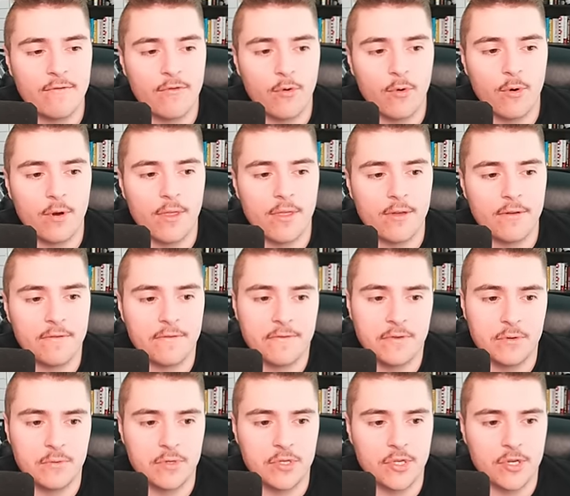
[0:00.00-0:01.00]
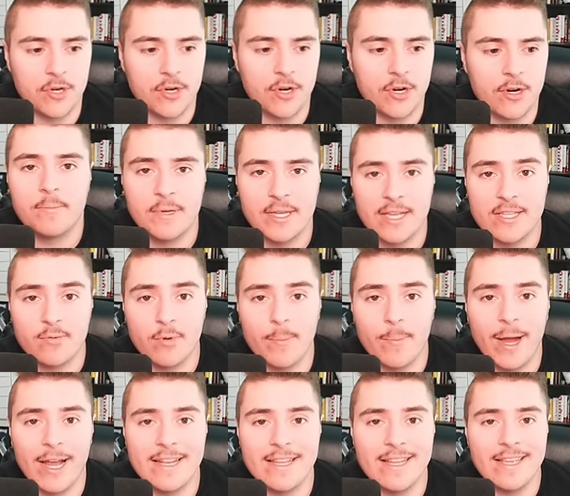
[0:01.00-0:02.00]
for the future because we
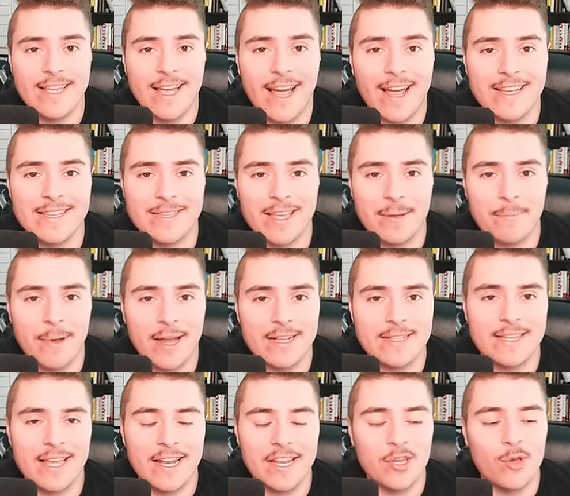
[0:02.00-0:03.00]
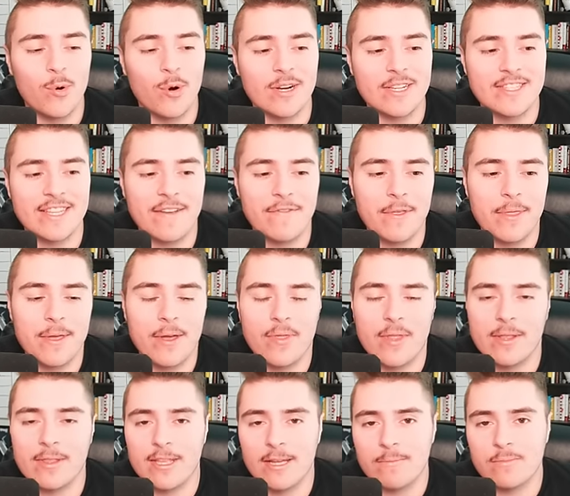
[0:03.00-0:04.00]
might need guys like Mike Tenney who are seventh on
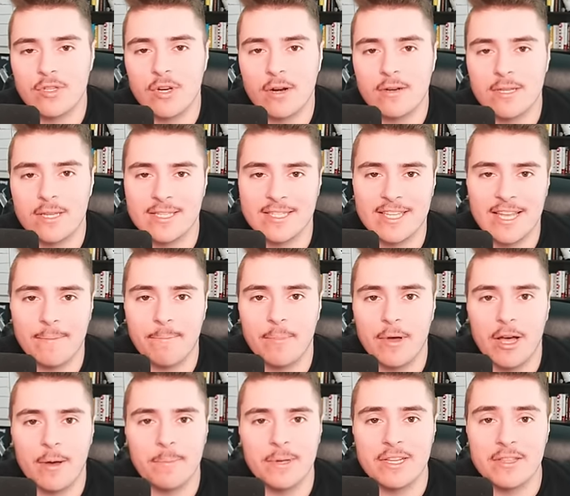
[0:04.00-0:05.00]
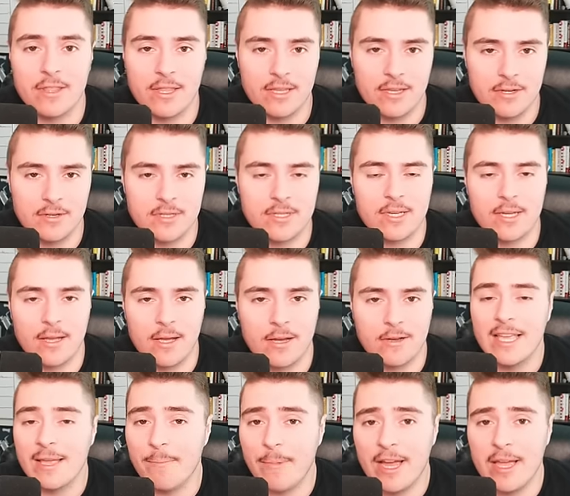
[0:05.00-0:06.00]
the depth chart to step up in the years to
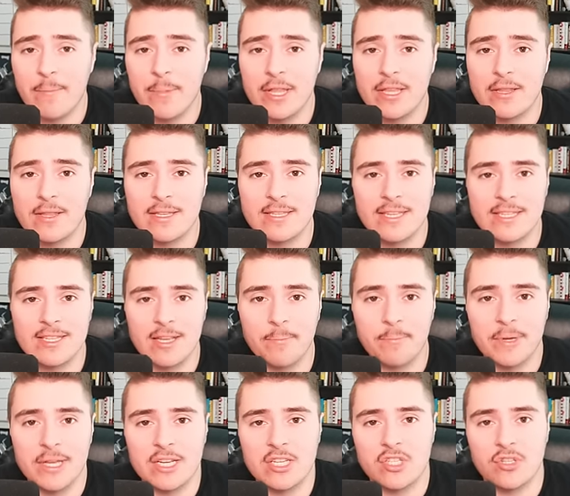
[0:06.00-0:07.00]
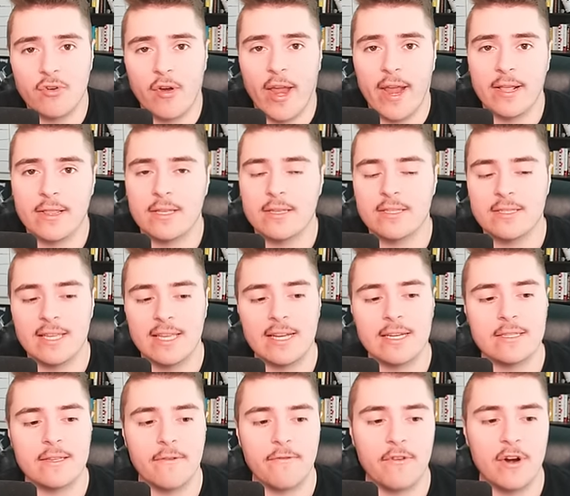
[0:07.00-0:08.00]
come. In my opinion, this is a big strength.
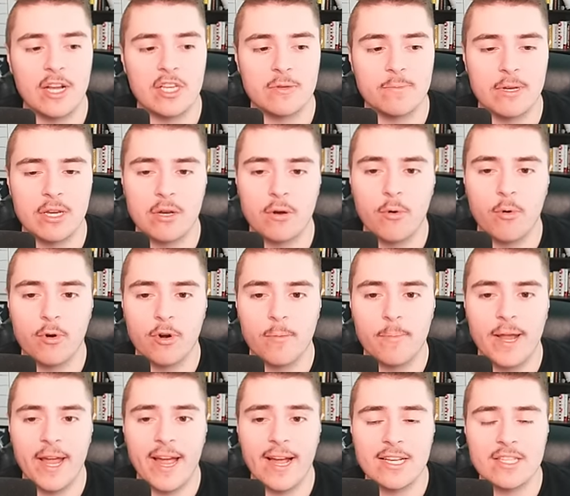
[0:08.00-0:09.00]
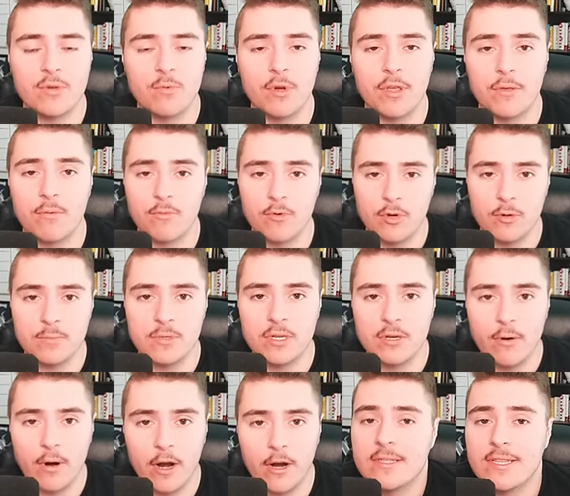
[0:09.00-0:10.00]
Six freshman cornerbacks with room to
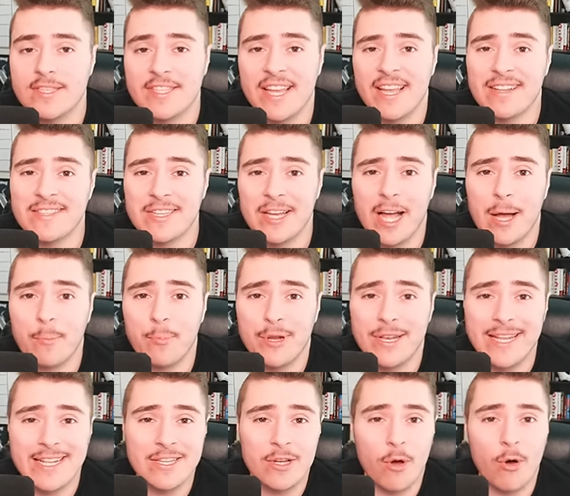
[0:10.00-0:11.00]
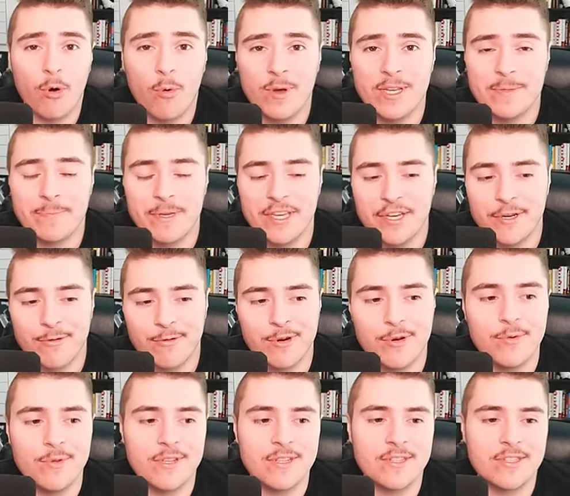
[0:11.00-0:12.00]
grow. To stay on top, we need to always be
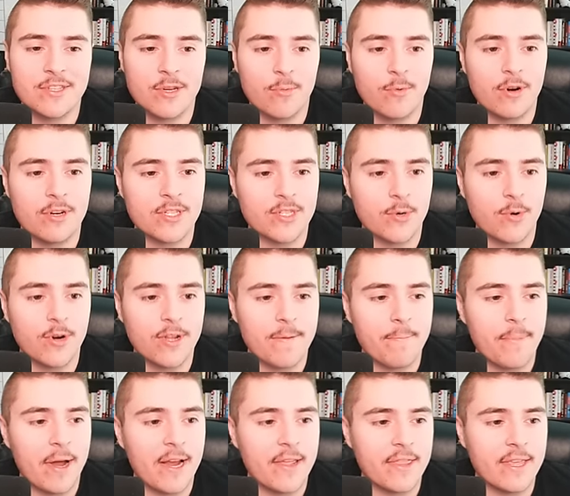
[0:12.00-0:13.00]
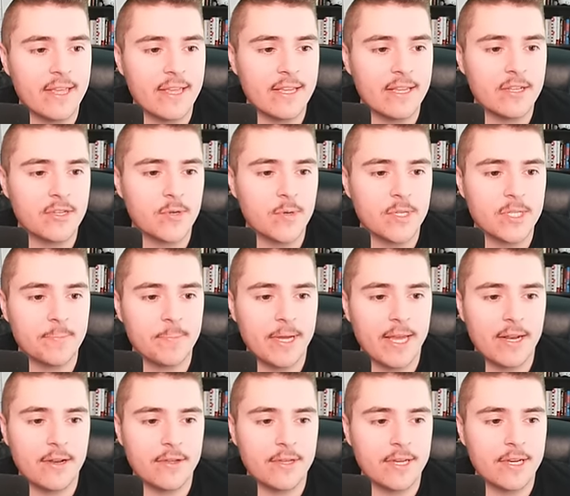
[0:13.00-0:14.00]
cruton. so we're sorted by the interest
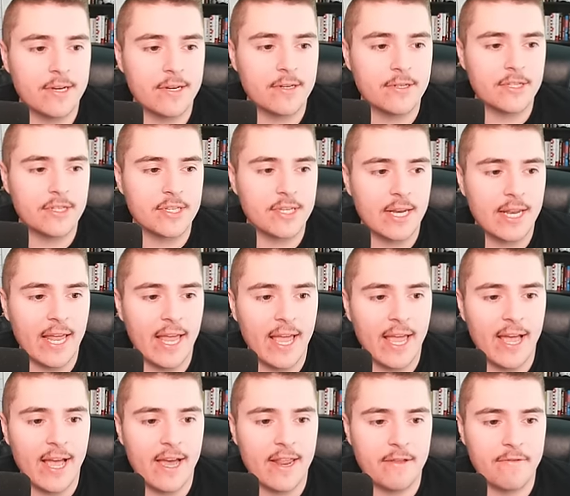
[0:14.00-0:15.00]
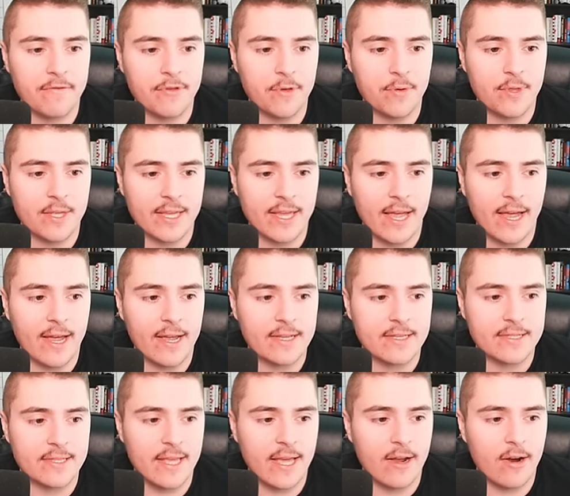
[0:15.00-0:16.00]
panel here. Just gonna add a few of the
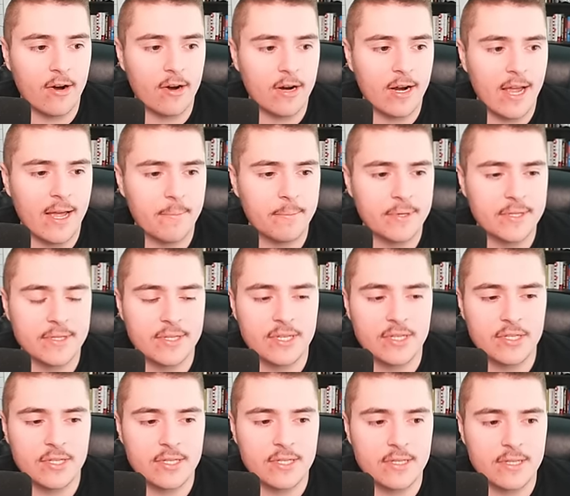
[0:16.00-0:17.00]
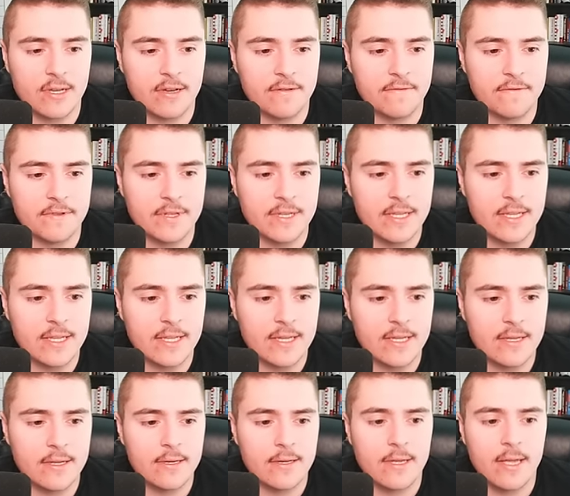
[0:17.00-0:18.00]
guys that are at positions of
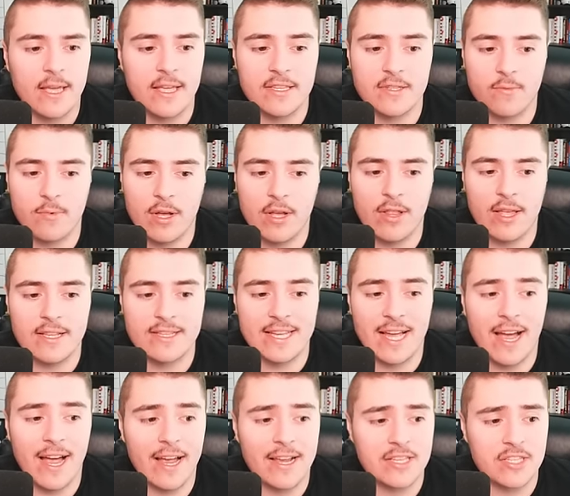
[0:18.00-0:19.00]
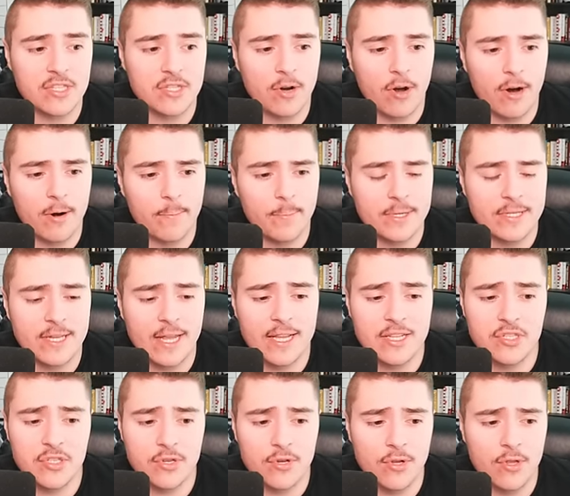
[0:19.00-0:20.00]
need as well as high star
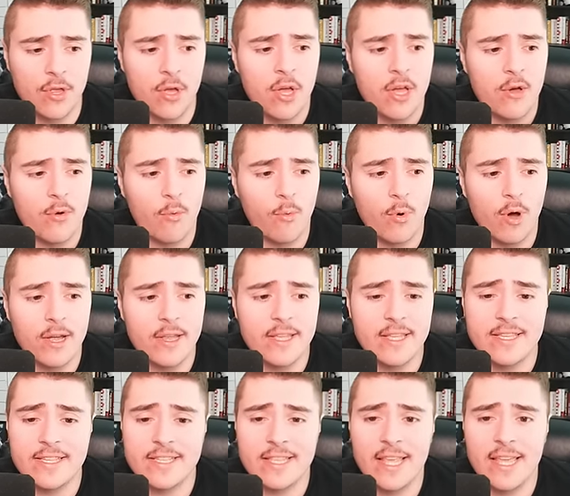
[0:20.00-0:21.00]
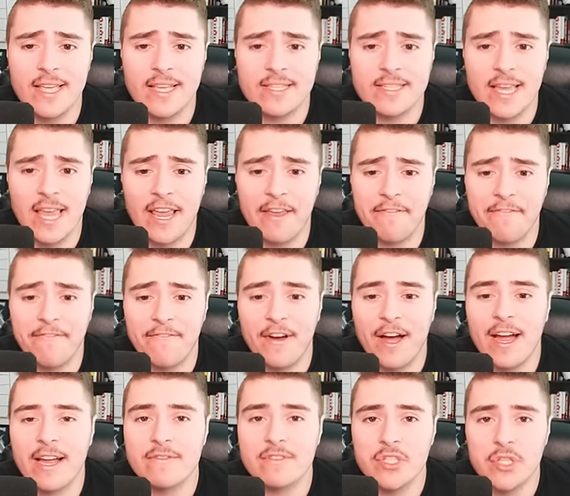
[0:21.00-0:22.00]
potential. What is this? A
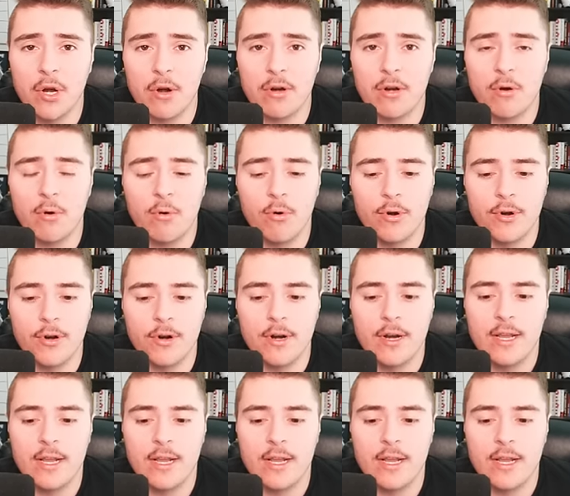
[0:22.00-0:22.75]
five star corner